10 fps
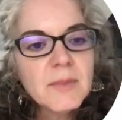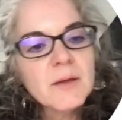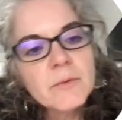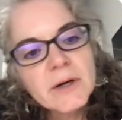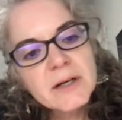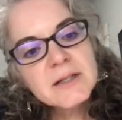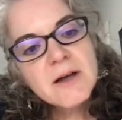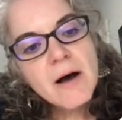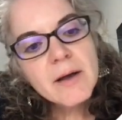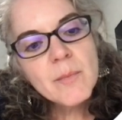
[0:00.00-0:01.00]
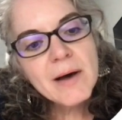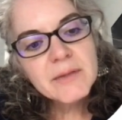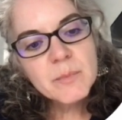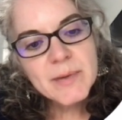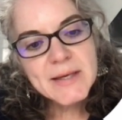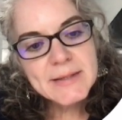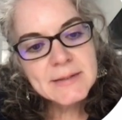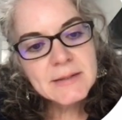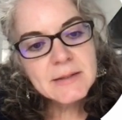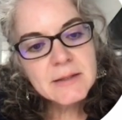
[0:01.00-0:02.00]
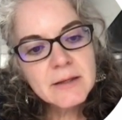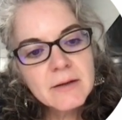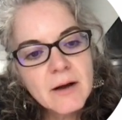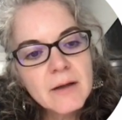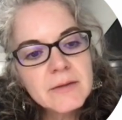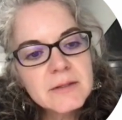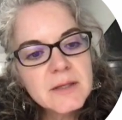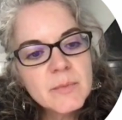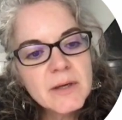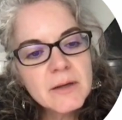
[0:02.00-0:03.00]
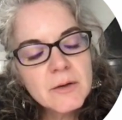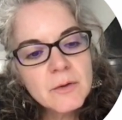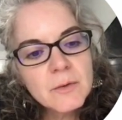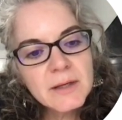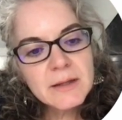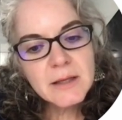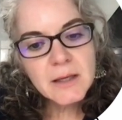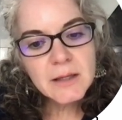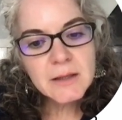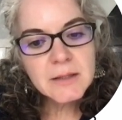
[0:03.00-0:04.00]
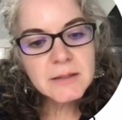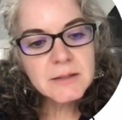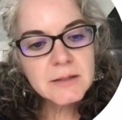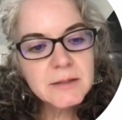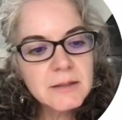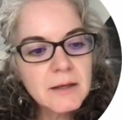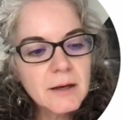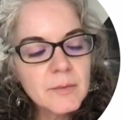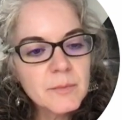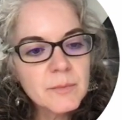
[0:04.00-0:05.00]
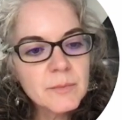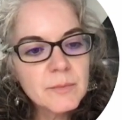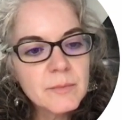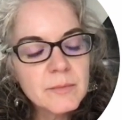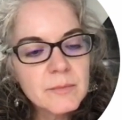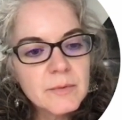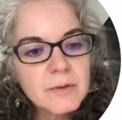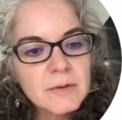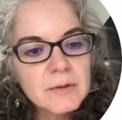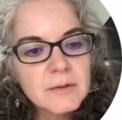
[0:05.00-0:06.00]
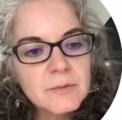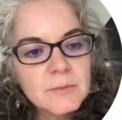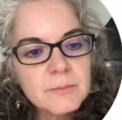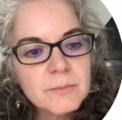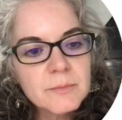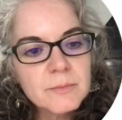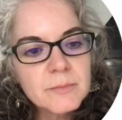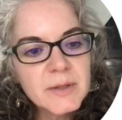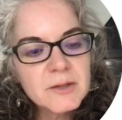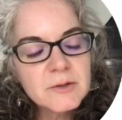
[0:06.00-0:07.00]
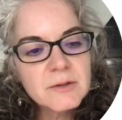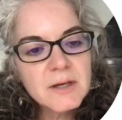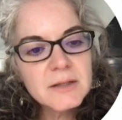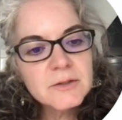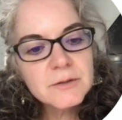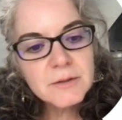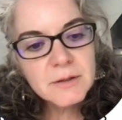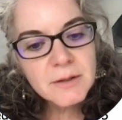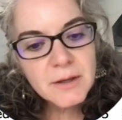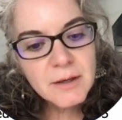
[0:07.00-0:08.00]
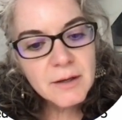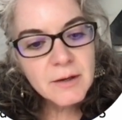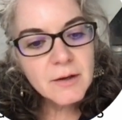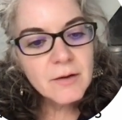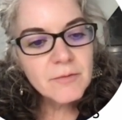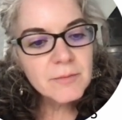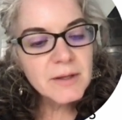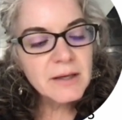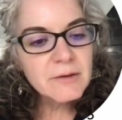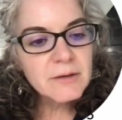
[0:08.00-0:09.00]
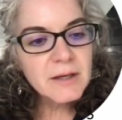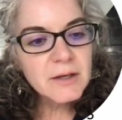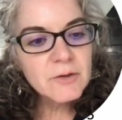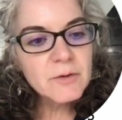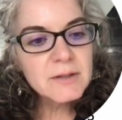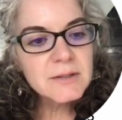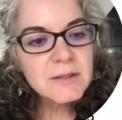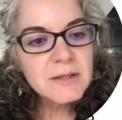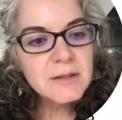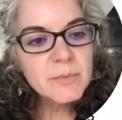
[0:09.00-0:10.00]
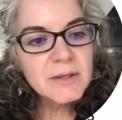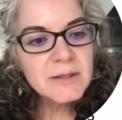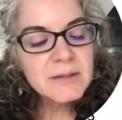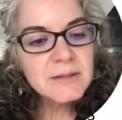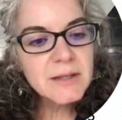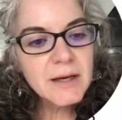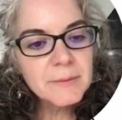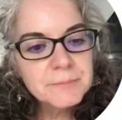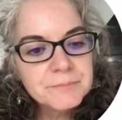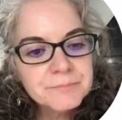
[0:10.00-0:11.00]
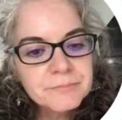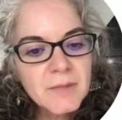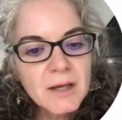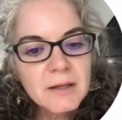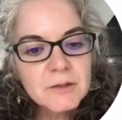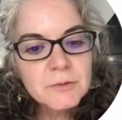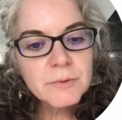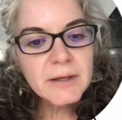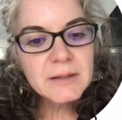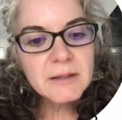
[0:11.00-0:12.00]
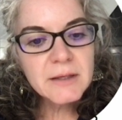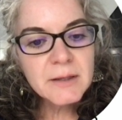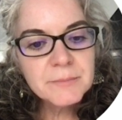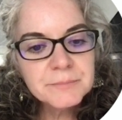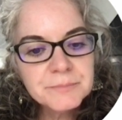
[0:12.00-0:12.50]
We're going to talk about the pins on the CPU, and I think in this little picture that I took from the internet, you can see the pins that directly